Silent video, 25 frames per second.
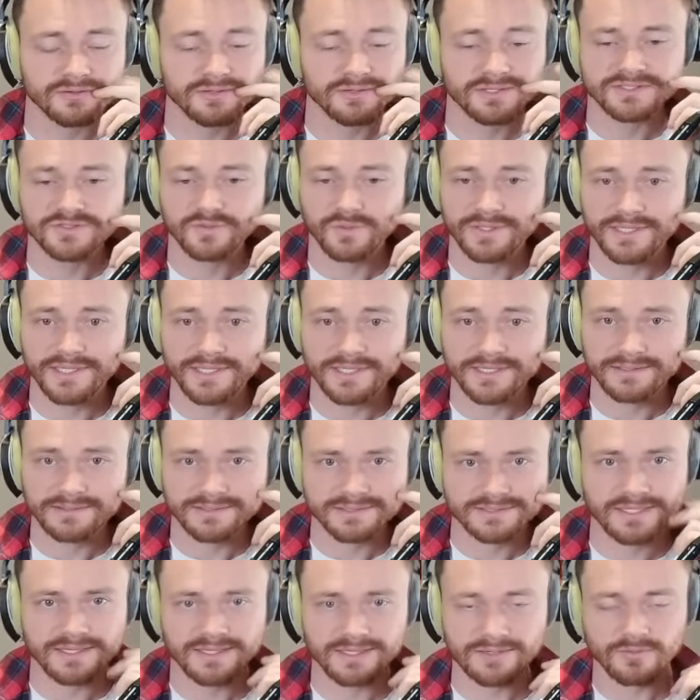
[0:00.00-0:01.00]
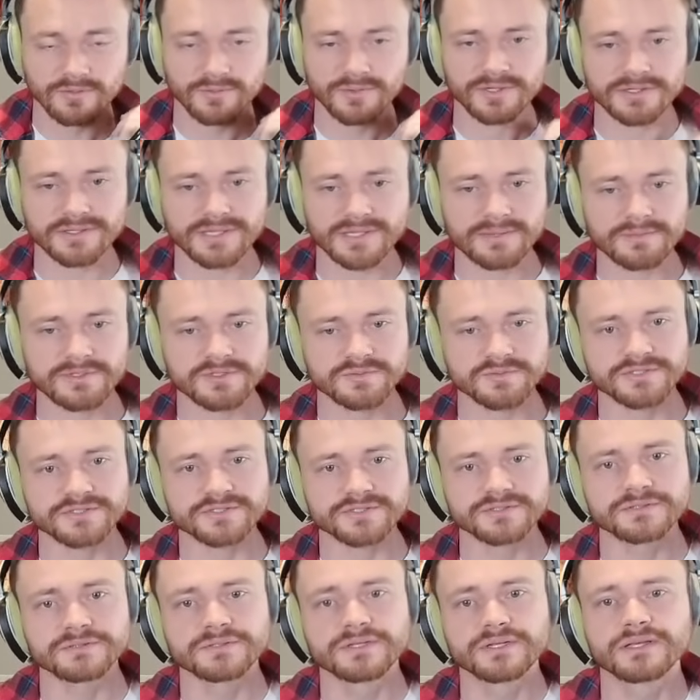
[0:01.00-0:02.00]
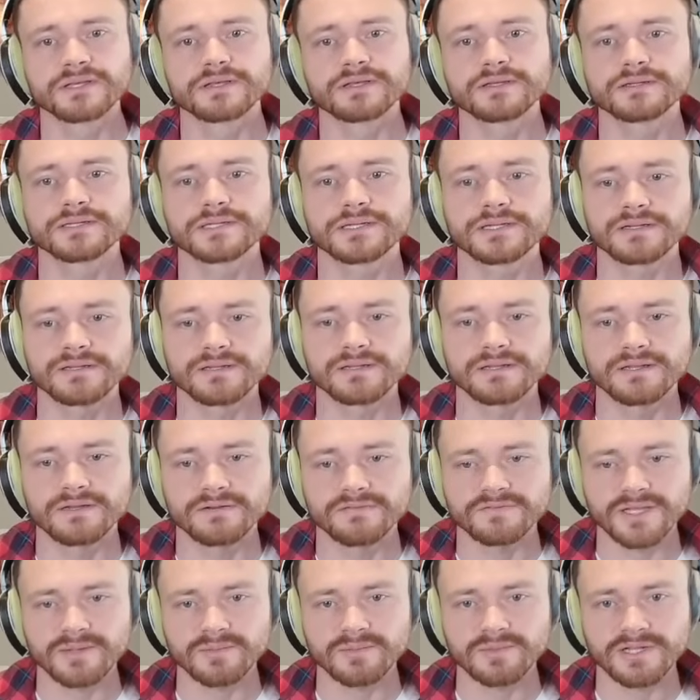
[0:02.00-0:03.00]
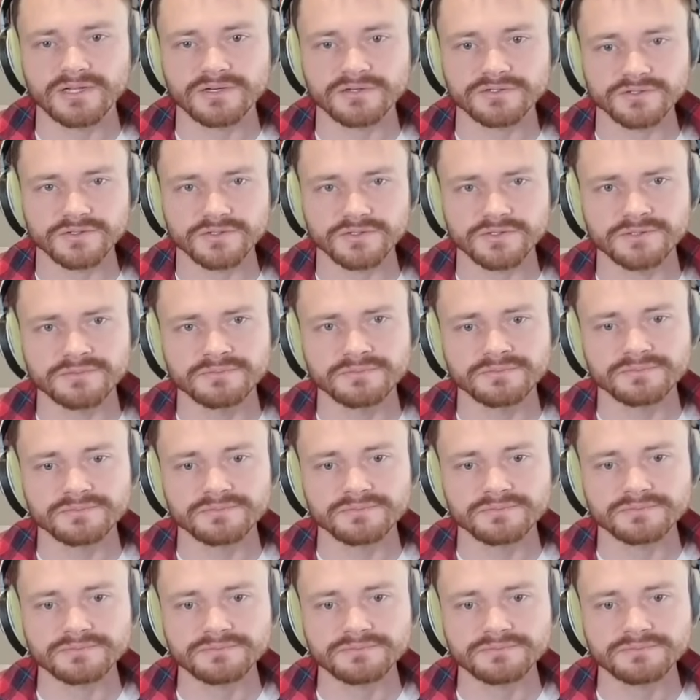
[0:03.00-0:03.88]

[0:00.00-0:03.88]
They're at 28. It's not like we're putting on that much pressure. Flying blockers are good.